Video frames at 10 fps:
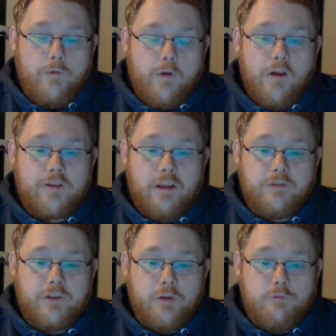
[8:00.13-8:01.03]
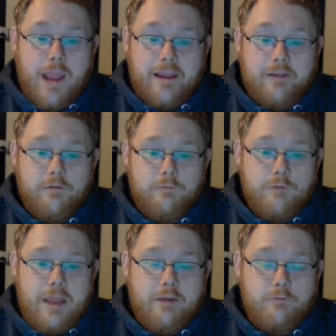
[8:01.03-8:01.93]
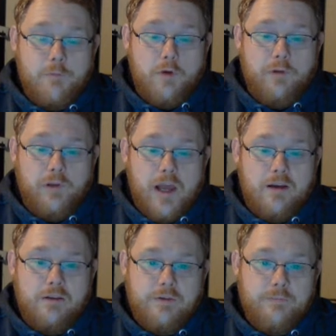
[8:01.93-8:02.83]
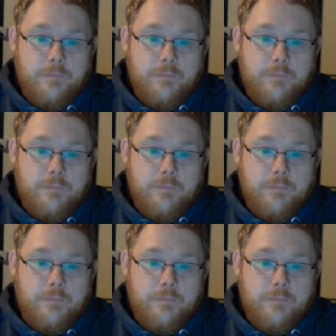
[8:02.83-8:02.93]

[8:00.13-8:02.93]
got ourselves a new rare removal card,